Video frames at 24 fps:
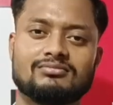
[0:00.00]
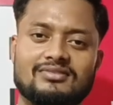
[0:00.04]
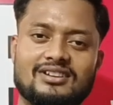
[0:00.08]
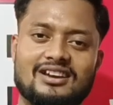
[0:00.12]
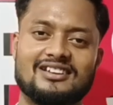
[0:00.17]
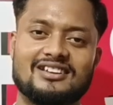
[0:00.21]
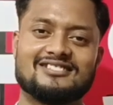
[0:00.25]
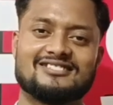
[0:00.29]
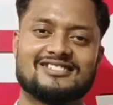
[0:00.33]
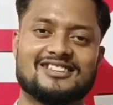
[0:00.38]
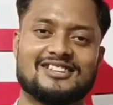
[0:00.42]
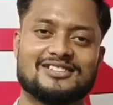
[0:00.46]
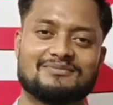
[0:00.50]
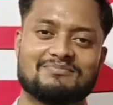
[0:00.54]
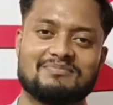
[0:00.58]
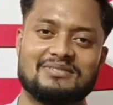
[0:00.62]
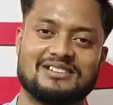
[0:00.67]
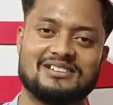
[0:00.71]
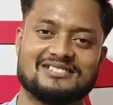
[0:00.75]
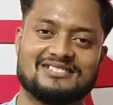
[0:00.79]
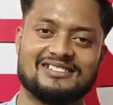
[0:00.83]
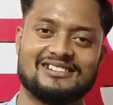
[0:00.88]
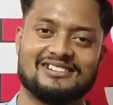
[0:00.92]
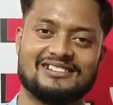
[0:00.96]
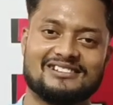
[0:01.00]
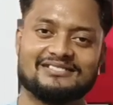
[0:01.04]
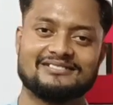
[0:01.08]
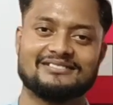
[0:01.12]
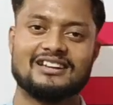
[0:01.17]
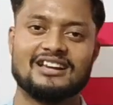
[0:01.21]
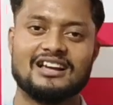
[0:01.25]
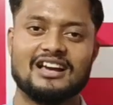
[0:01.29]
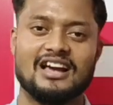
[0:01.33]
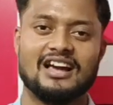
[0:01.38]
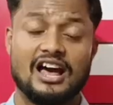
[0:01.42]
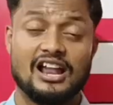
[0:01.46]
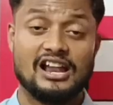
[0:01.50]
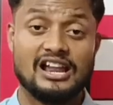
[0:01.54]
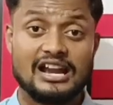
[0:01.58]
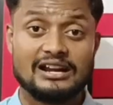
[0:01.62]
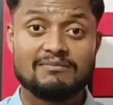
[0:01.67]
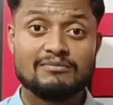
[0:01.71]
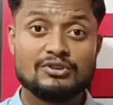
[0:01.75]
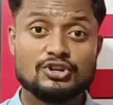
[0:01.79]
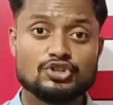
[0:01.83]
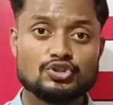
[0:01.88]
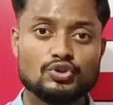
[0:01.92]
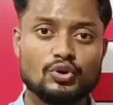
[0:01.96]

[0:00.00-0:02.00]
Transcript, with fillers: in suspension let me show